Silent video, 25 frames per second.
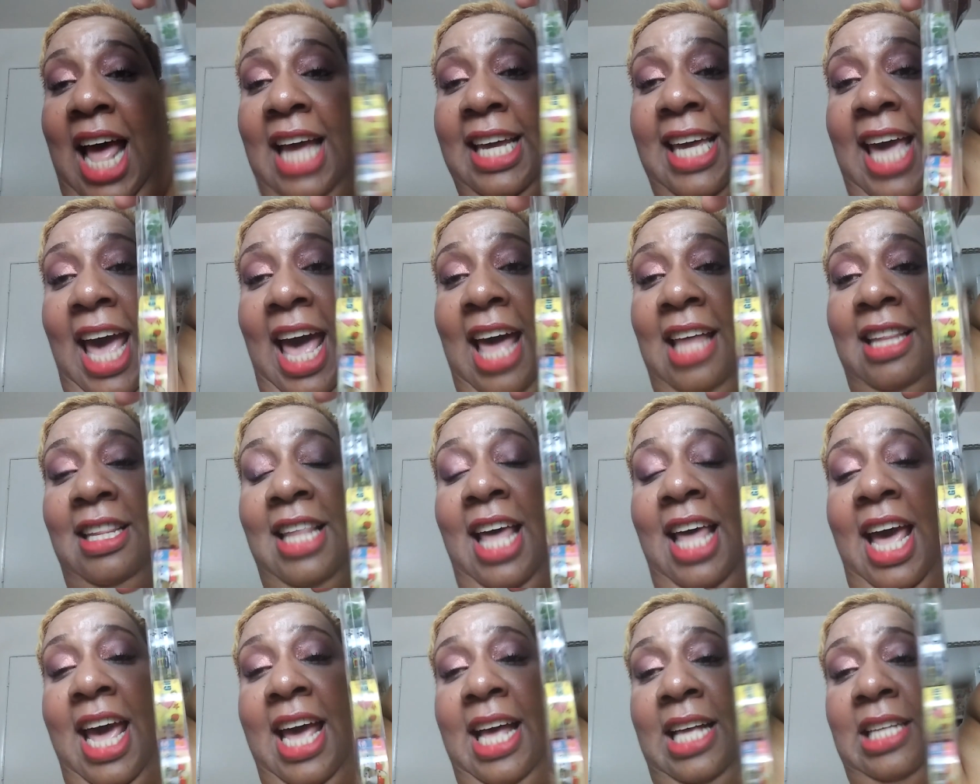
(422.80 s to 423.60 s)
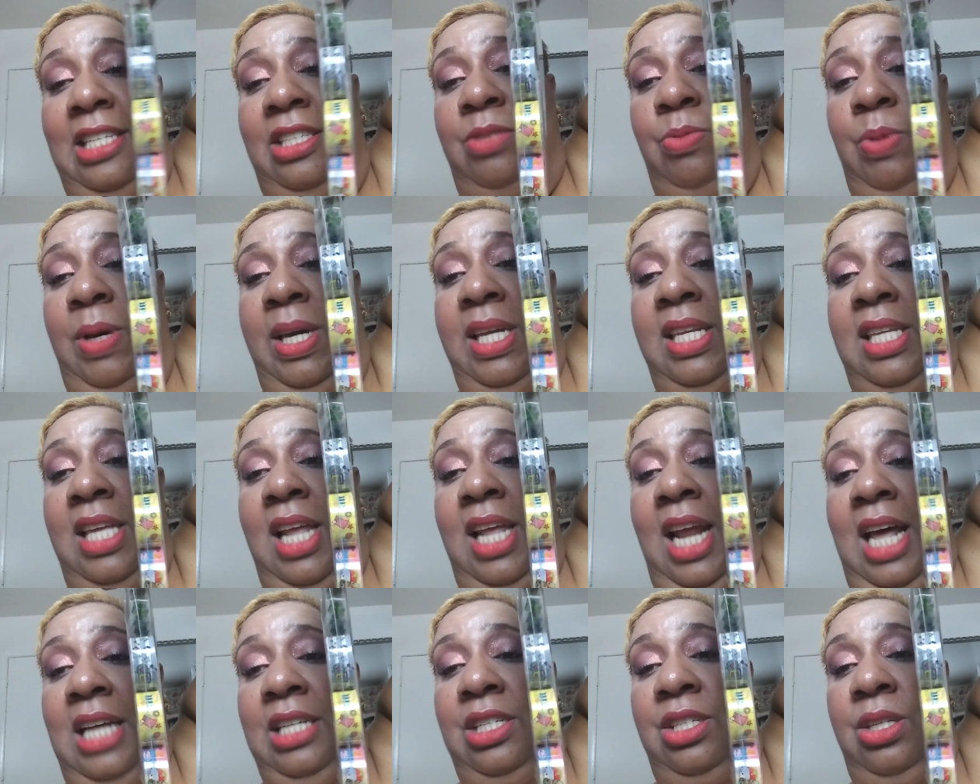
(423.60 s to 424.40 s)
I got last week
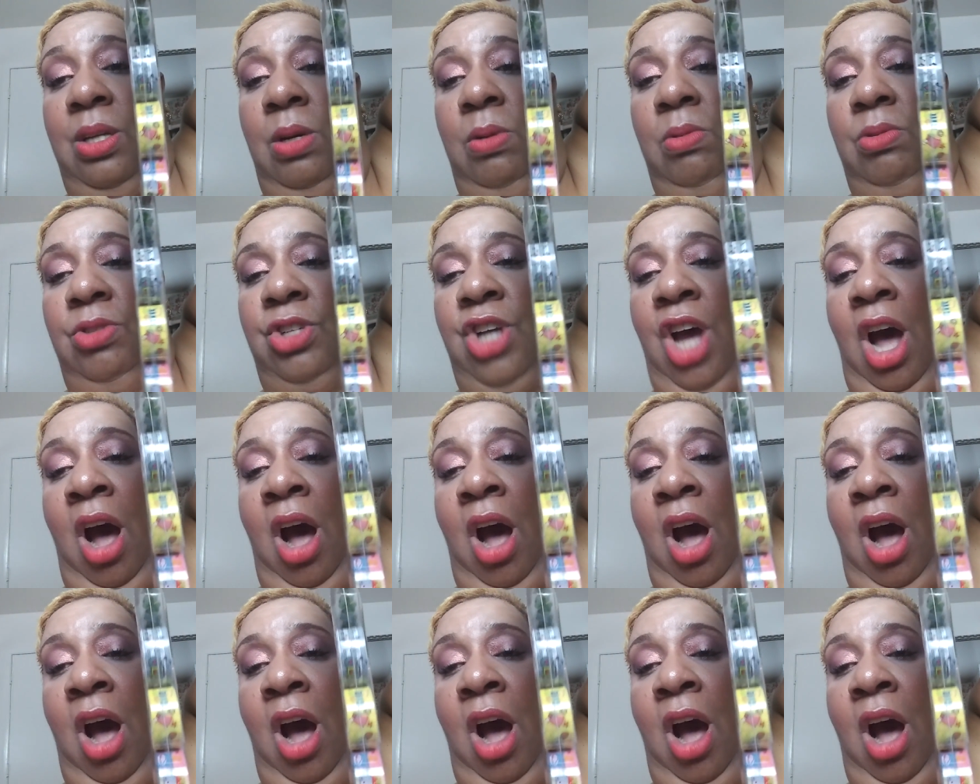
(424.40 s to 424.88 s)
that I showed